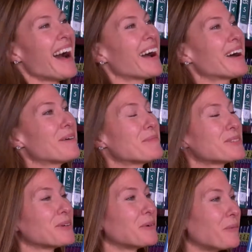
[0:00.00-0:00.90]
Um,
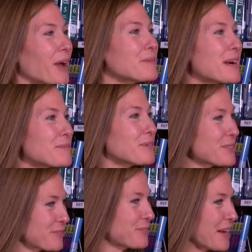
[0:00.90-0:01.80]
so one of my
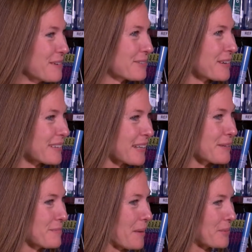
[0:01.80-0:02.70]
most favorite
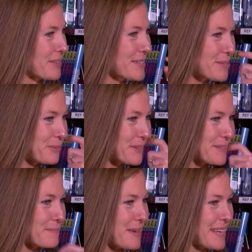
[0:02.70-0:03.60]
like memories
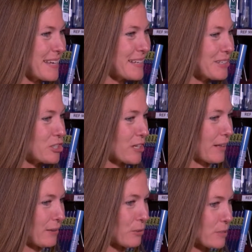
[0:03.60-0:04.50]
was making a
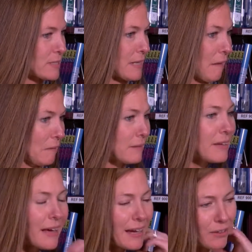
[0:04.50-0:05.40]
jello cell.
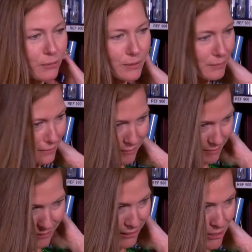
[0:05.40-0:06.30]
I know we don't
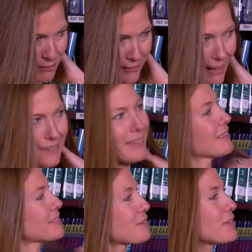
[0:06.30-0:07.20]
really do a lot of
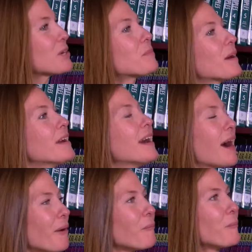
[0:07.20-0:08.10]
that stuff here, but
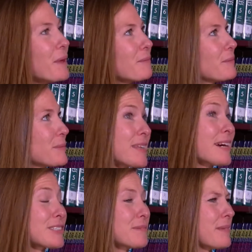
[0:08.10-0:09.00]
it was
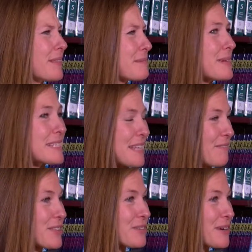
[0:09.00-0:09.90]
actually I think my
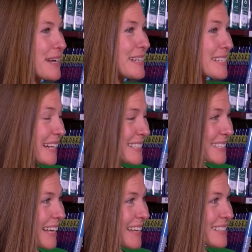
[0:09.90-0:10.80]
seventh grade science
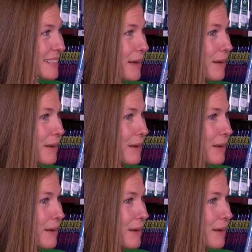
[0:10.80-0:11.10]
class, and yeah.